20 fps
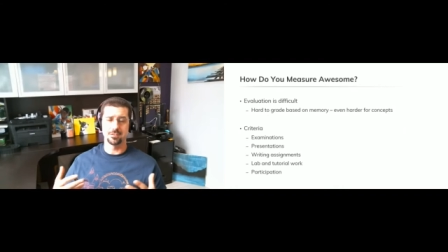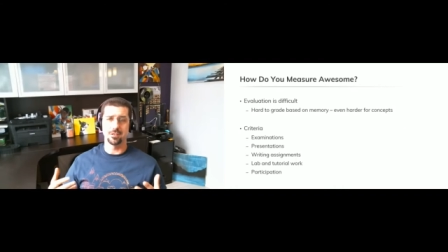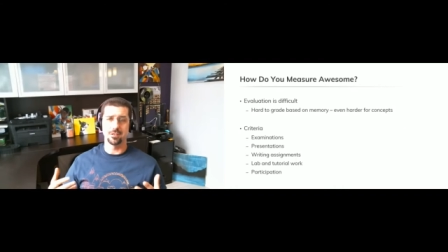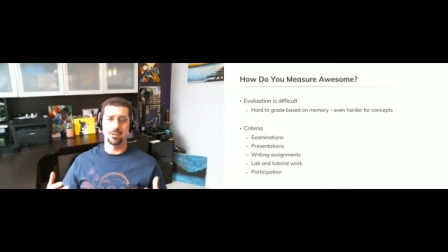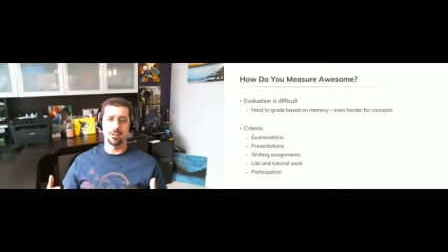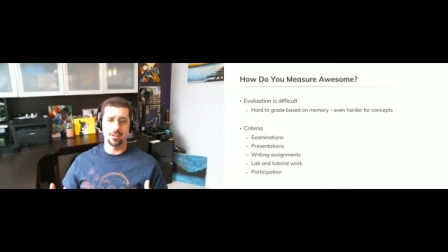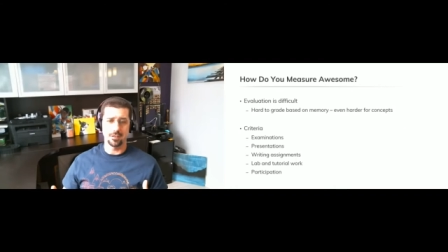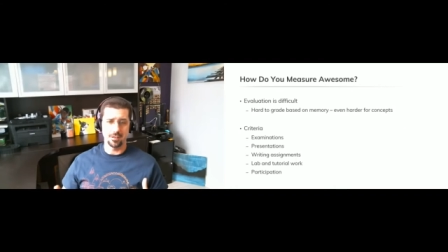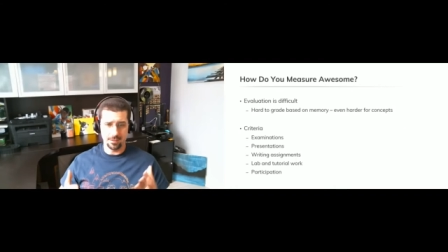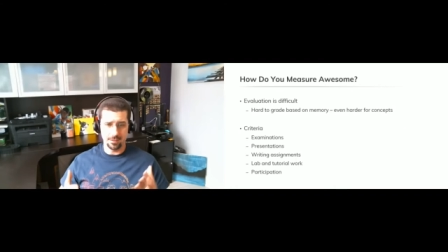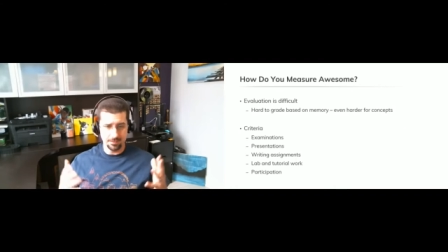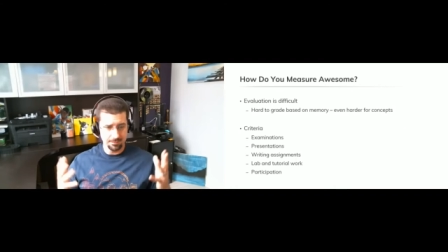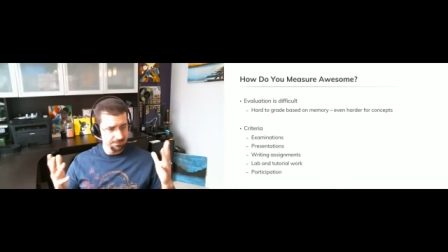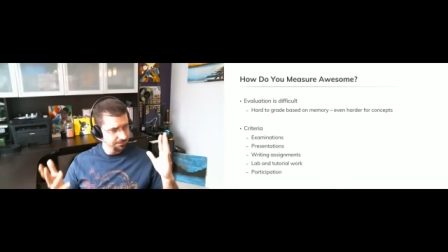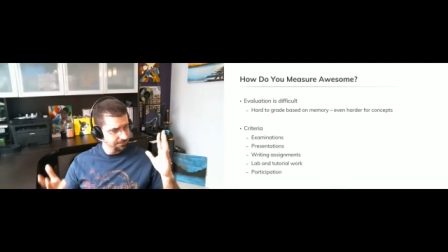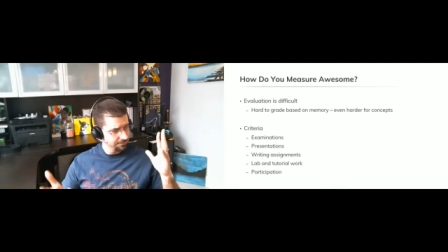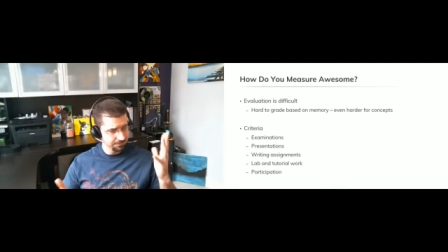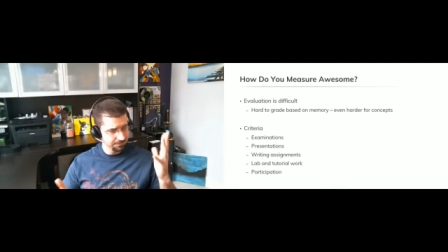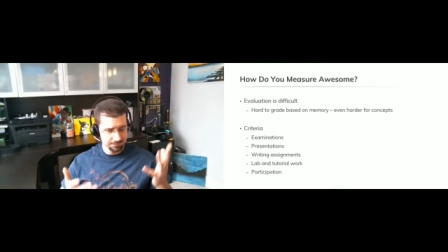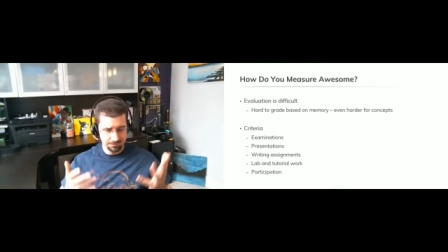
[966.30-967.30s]
talk. I
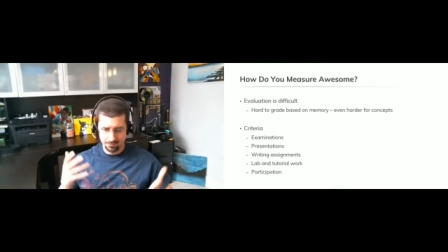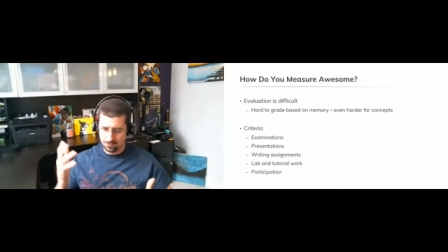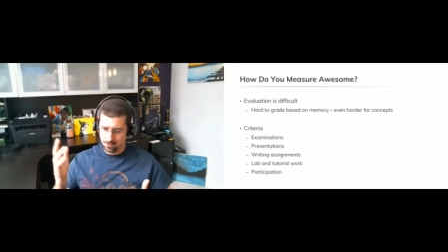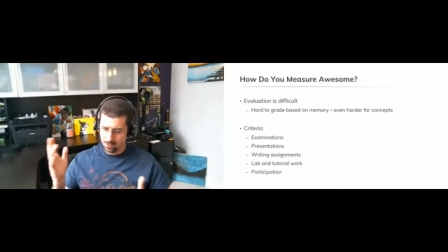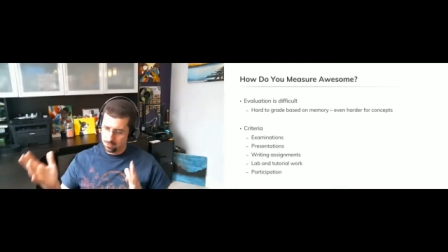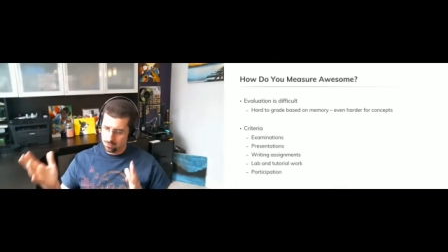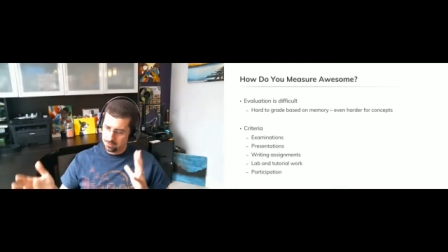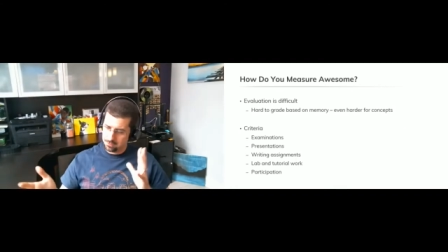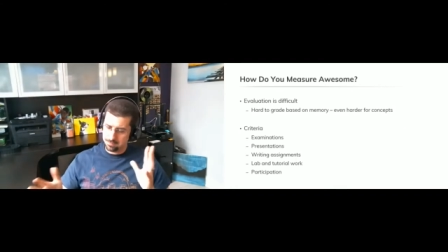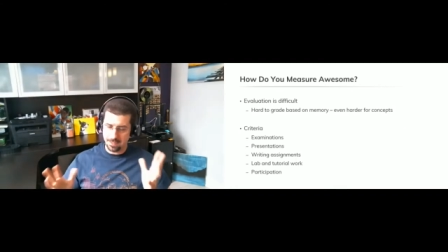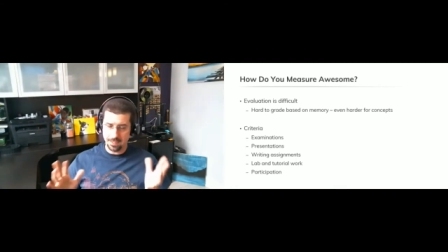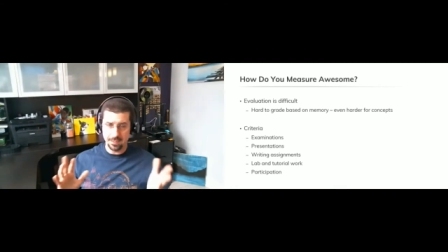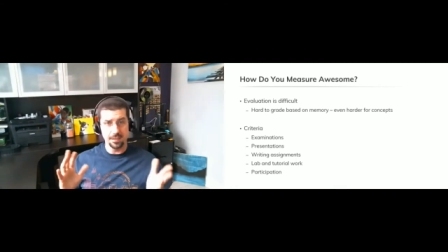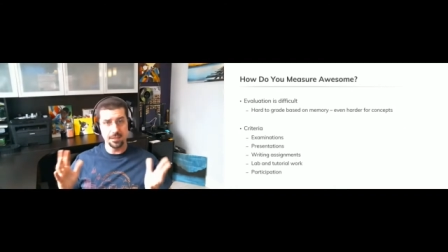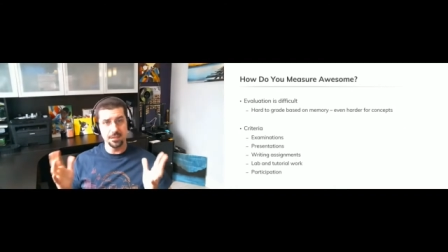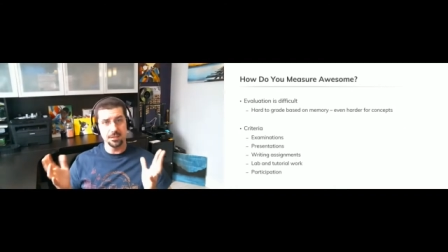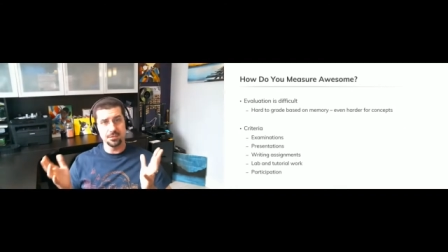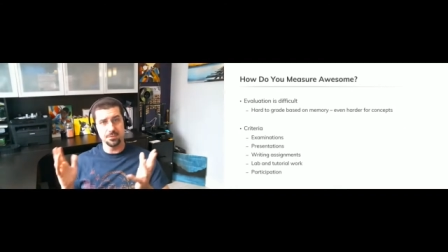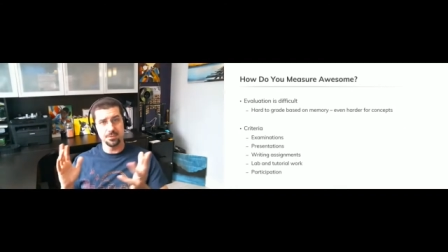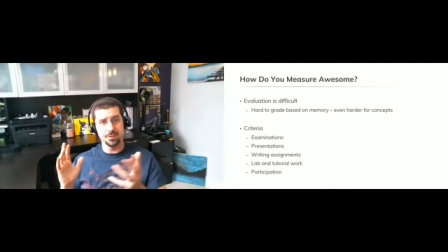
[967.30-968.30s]
use my
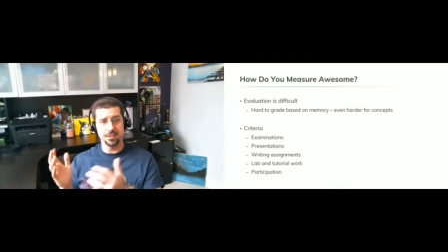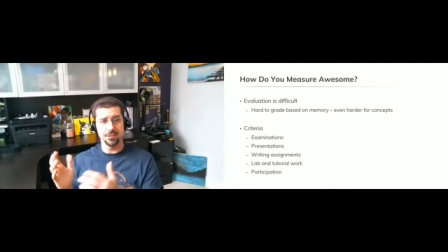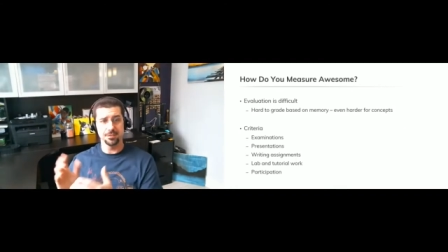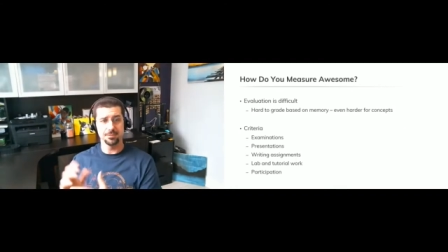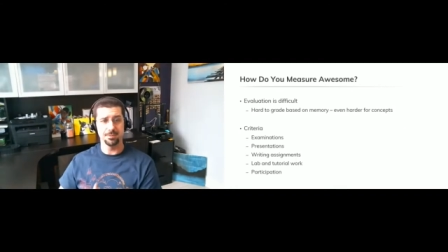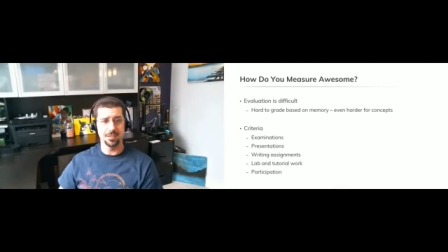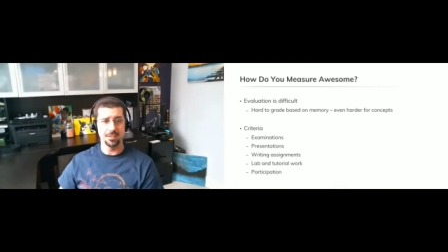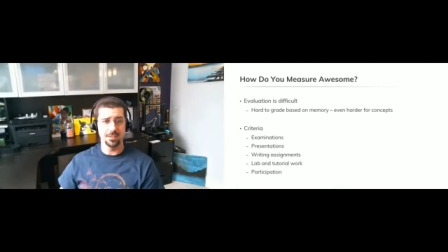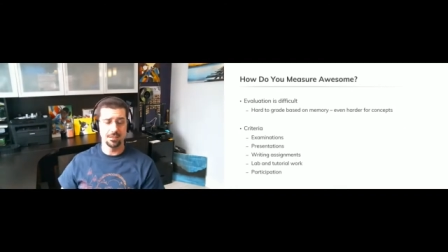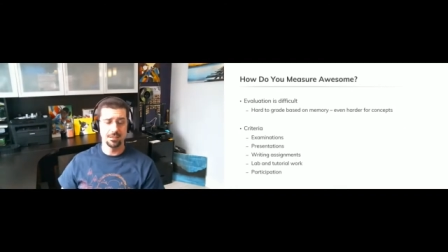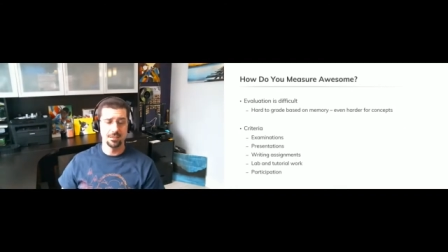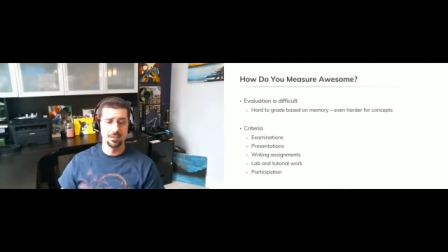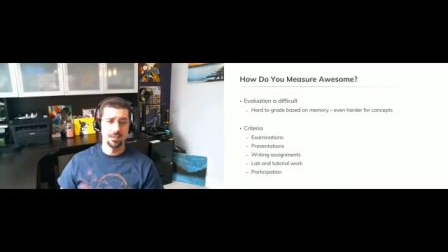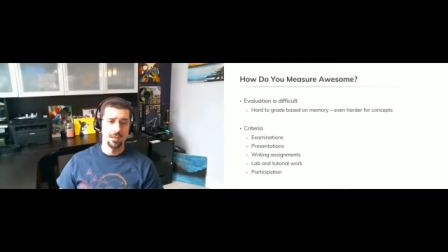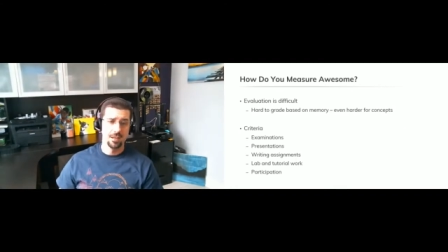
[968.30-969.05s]
hands when I speak.